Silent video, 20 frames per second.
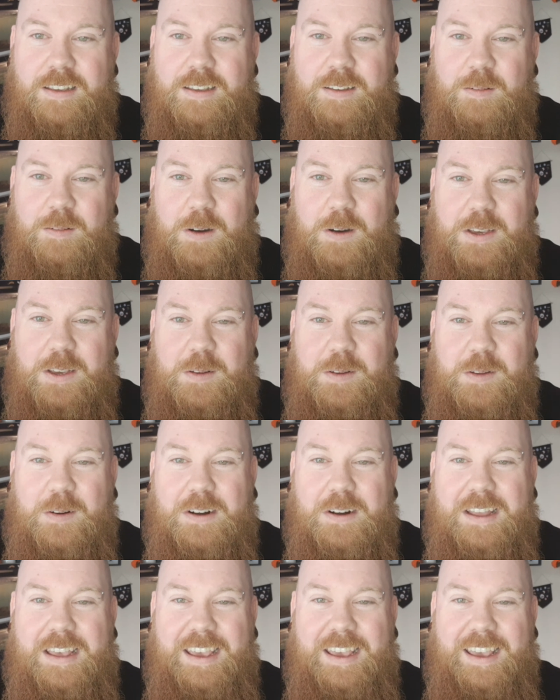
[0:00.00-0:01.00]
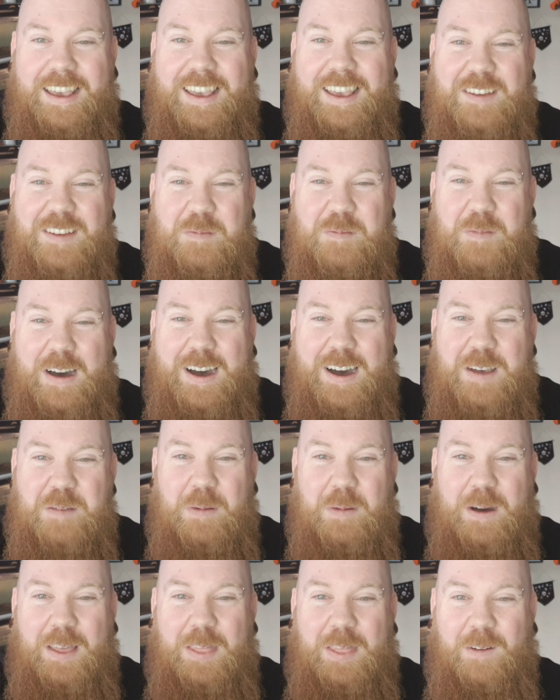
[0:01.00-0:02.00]
What are you doing on here? Bye,
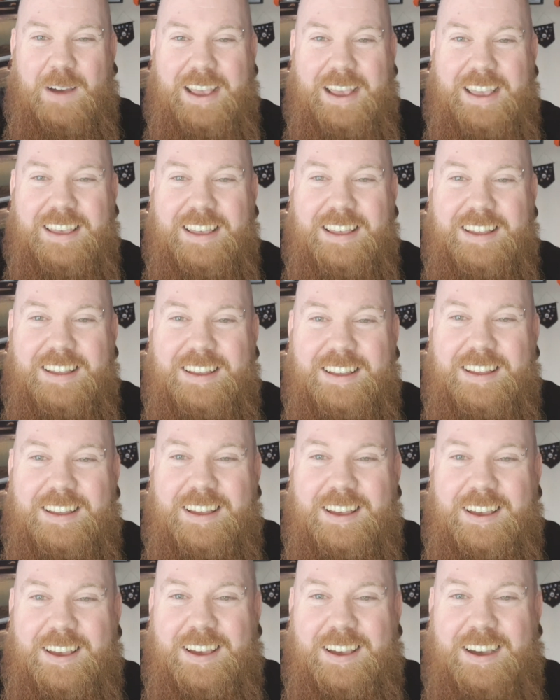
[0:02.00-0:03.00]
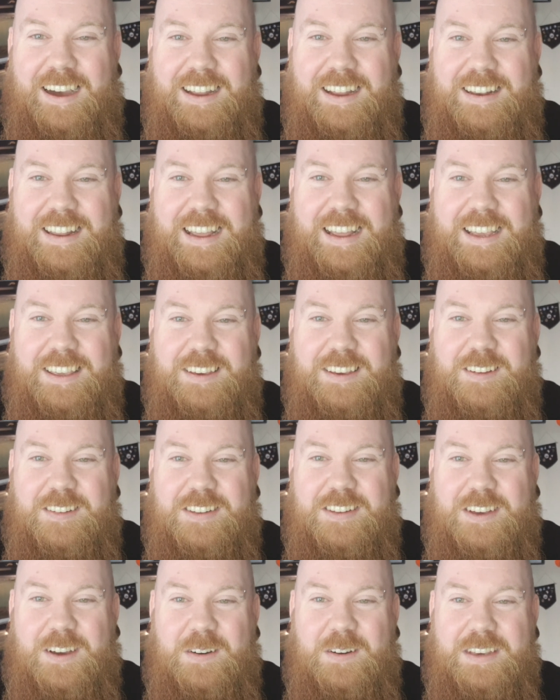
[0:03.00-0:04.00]
by the way. I dare you
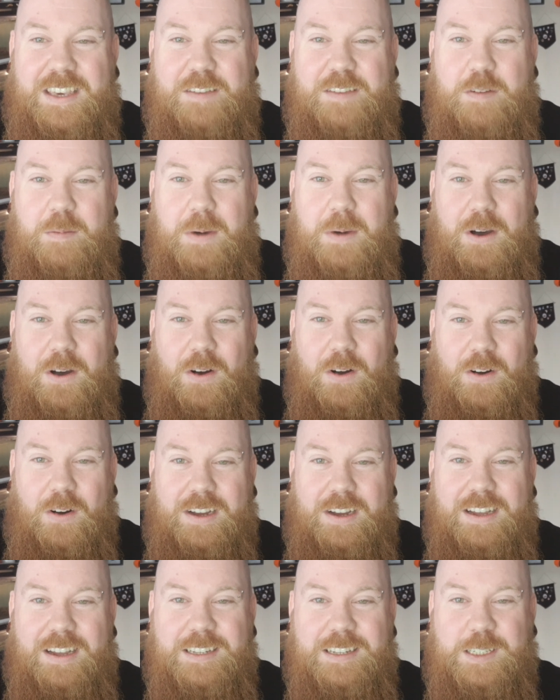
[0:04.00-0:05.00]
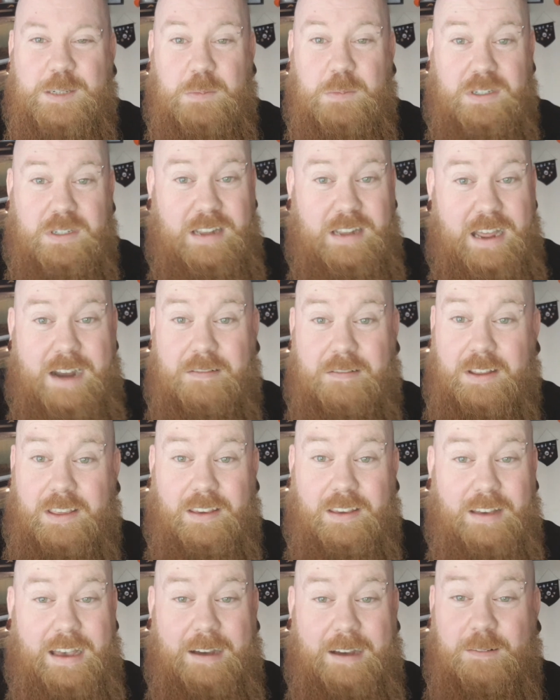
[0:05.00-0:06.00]
to go and give him a hug. Someone's daring
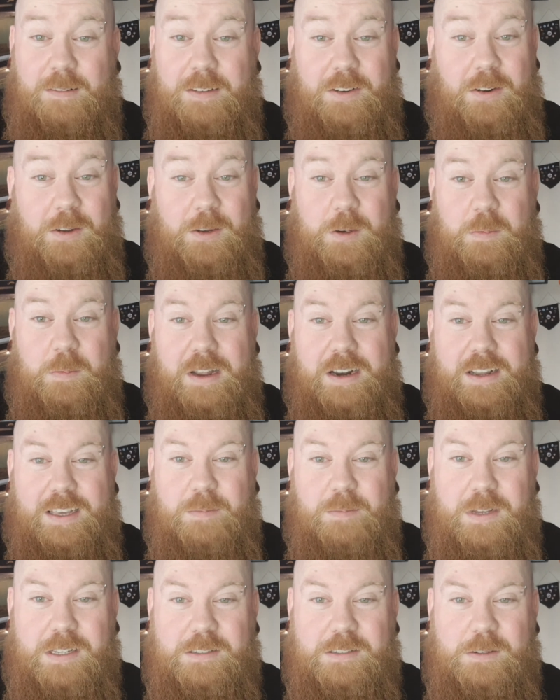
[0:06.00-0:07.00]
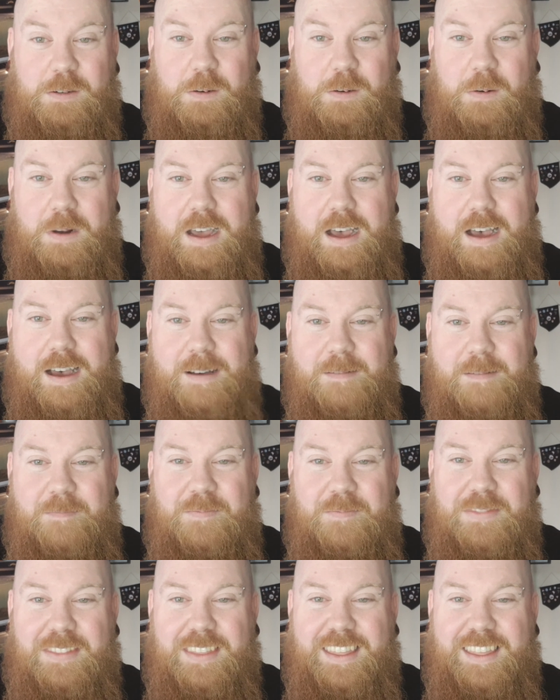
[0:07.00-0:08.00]
you. Al, you got to come down and give me a snuggle now.
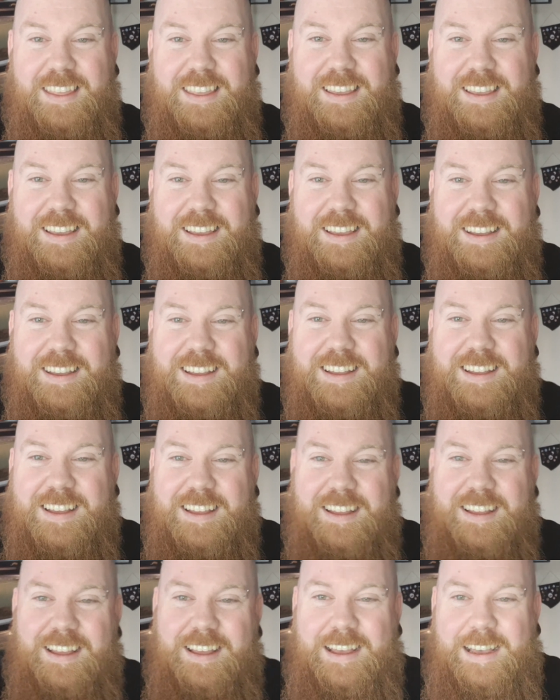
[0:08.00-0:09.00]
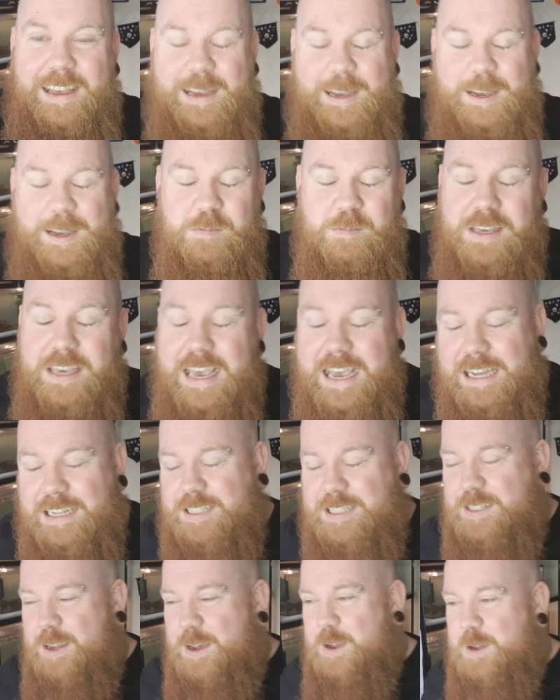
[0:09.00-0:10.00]
Yeah,
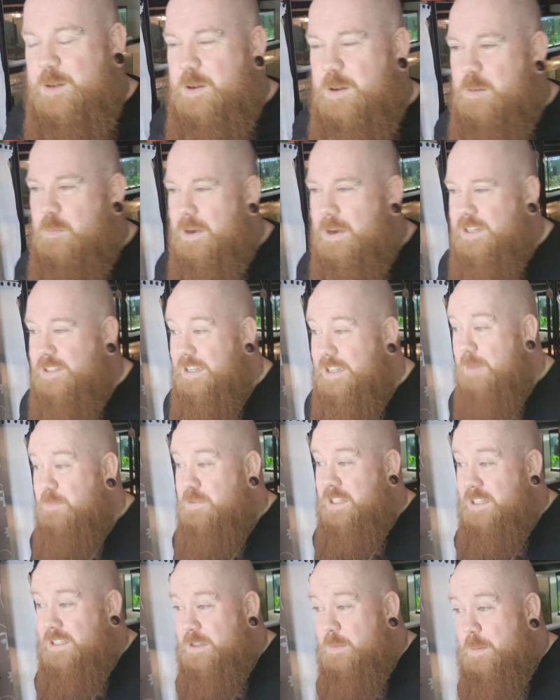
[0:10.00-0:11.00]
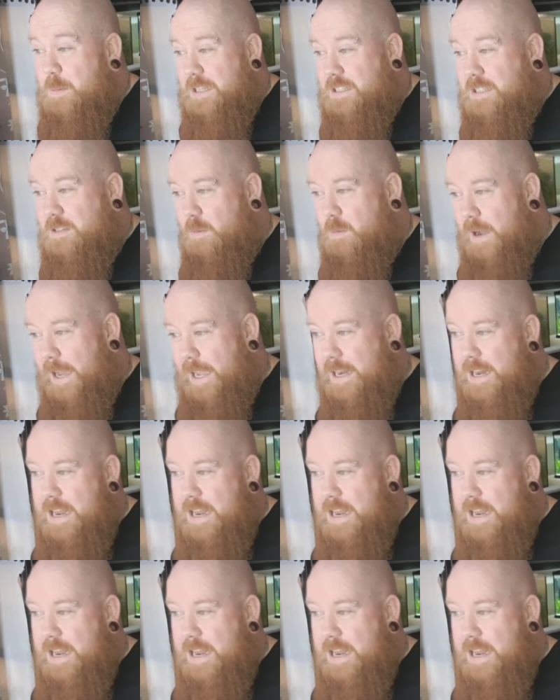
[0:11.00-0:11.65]
so my stepsister passed away.